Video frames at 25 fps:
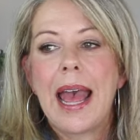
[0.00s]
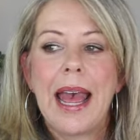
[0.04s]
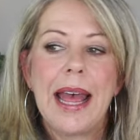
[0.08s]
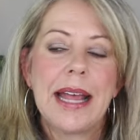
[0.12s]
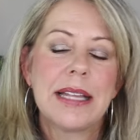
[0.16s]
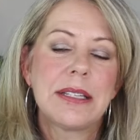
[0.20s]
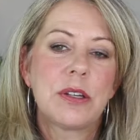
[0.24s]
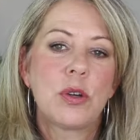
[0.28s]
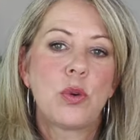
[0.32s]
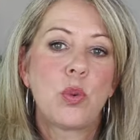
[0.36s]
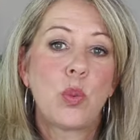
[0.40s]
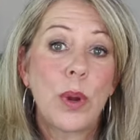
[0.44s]

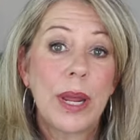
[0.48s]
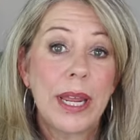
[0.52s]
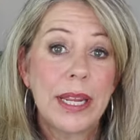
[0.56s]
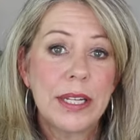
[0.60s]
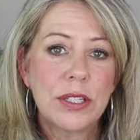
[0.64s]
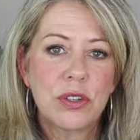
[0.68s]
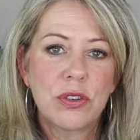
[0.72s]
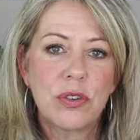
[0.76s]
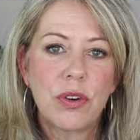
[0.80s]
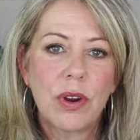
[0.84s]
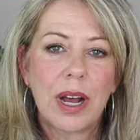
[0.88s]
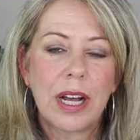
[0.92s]
as it
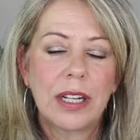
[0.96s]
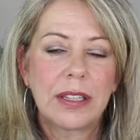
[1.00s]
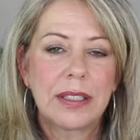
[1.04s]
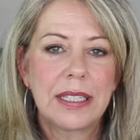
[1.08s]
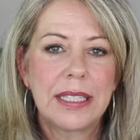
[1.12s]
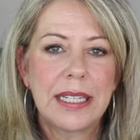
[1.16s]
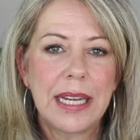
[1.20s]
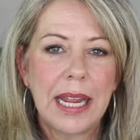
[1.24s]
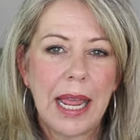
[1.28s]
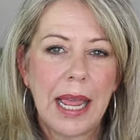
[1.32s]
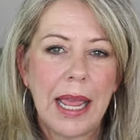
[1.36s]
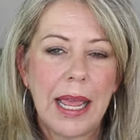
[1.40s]
wears throughout
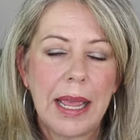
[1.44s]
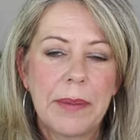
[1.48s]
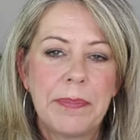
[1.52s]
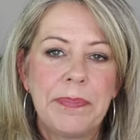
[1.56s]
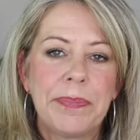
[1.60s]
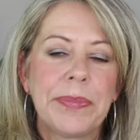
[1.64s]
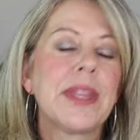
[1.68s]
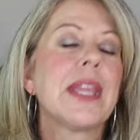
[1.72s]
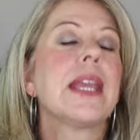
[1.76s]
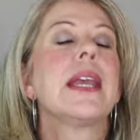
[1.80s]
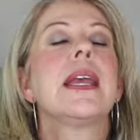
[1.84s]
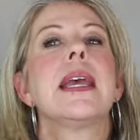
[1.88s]
the day,
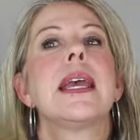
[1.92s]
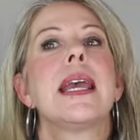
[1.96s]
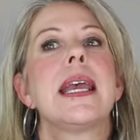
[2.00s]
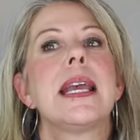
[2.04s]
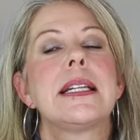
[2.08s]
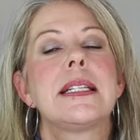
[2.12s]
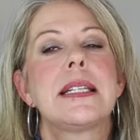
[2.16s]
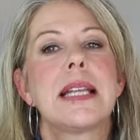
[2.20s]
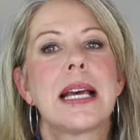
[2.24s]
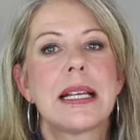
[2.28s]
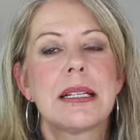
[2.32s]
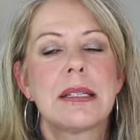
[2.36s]

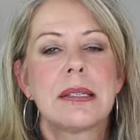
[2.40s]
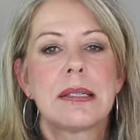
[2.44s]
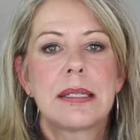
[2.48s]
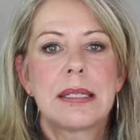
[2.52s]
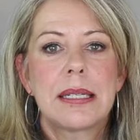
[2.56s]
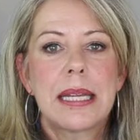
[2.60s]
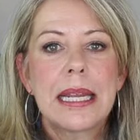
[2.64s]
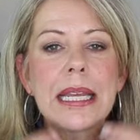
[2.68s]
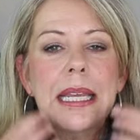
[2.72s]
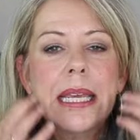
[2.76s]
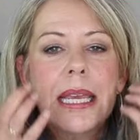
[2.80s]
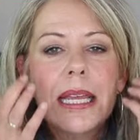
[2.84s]
it does
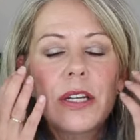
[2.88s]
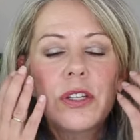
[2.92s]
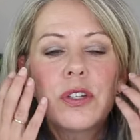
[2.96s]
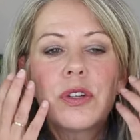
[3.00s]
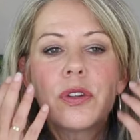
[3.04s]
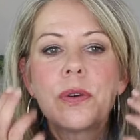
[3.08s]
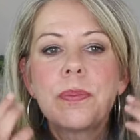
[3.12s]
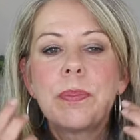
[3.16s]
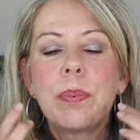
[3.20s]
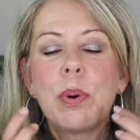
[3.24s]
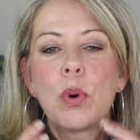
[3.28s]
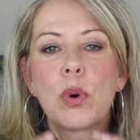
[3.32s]
sink
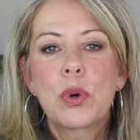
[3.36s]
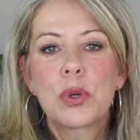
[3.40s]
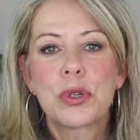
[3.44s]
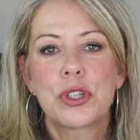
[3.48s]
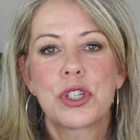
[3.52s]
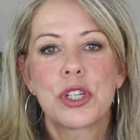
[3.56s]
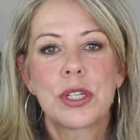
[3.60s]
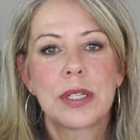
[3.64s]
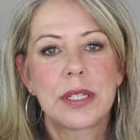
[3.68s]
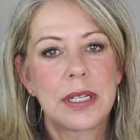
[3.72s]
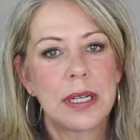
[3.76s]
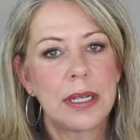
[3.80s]
into the
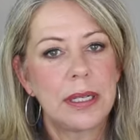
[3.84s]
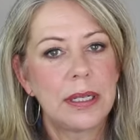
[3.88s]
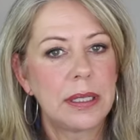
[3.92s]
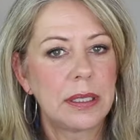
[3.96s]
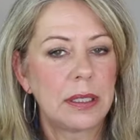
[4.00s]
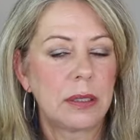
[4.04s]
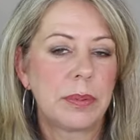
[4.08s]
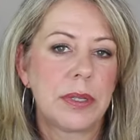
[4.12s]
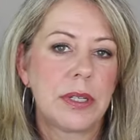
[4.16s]
pores just a little